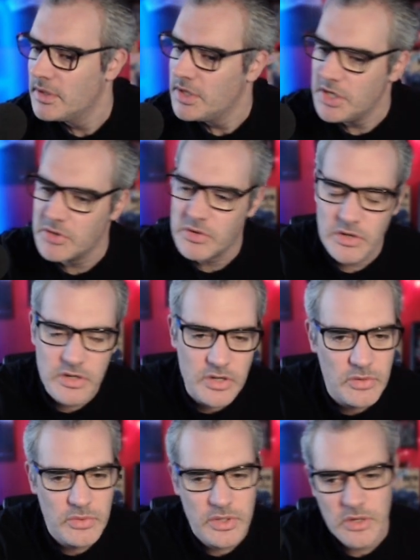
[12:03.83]
You can
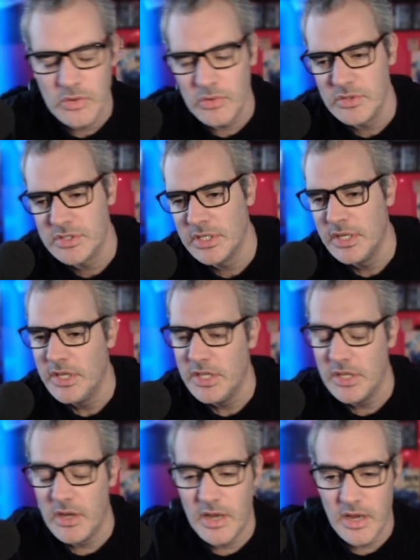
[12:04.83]
go with a course.
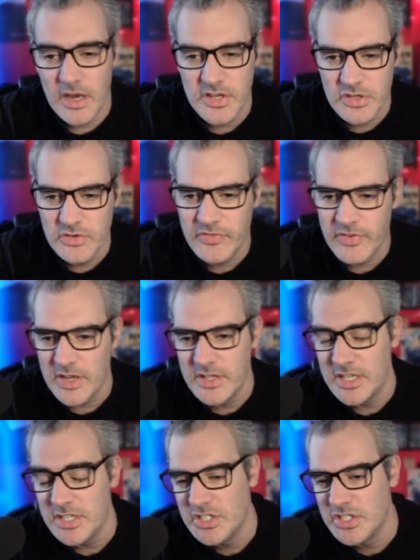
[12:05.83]
I do find
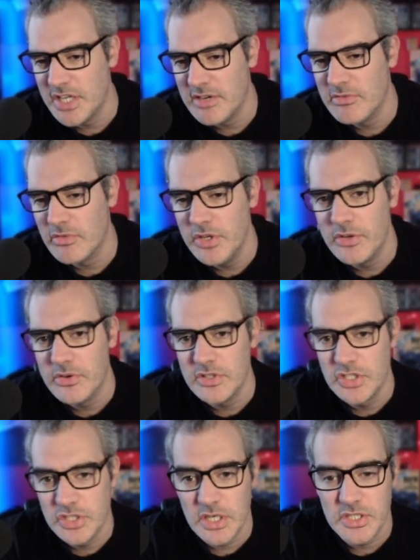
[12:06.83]
that in general you
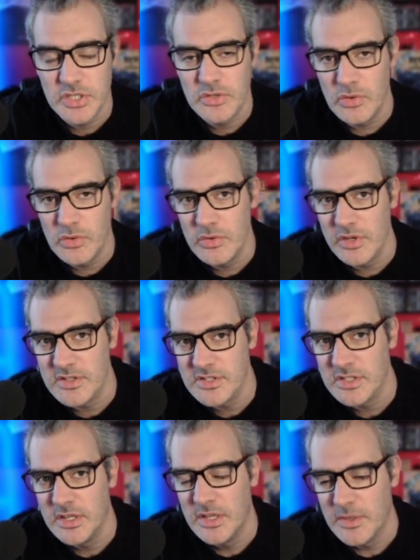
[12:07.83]
can judge corners
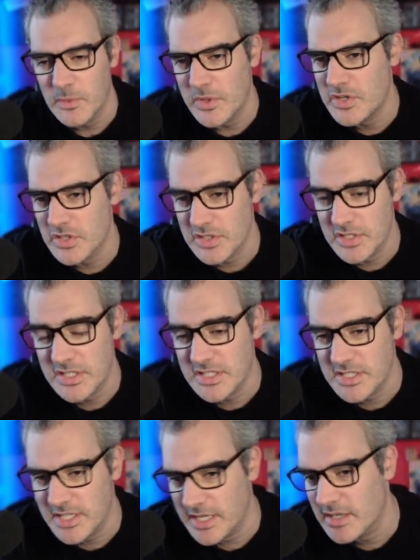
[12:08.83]
with just the
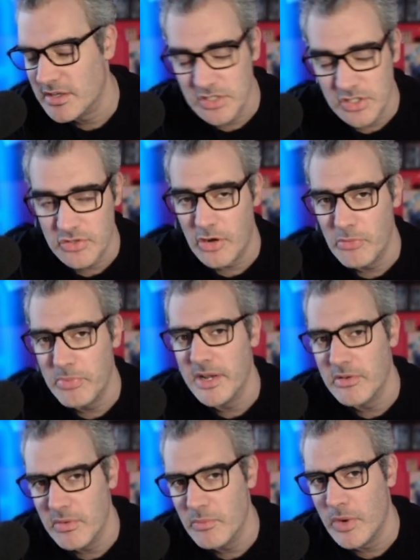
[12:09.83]
stick control
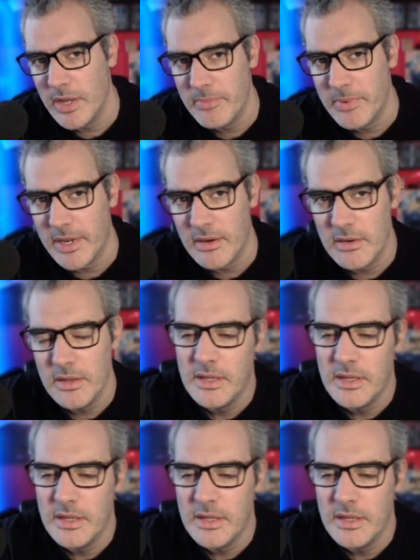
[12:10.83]
better in Wipeout.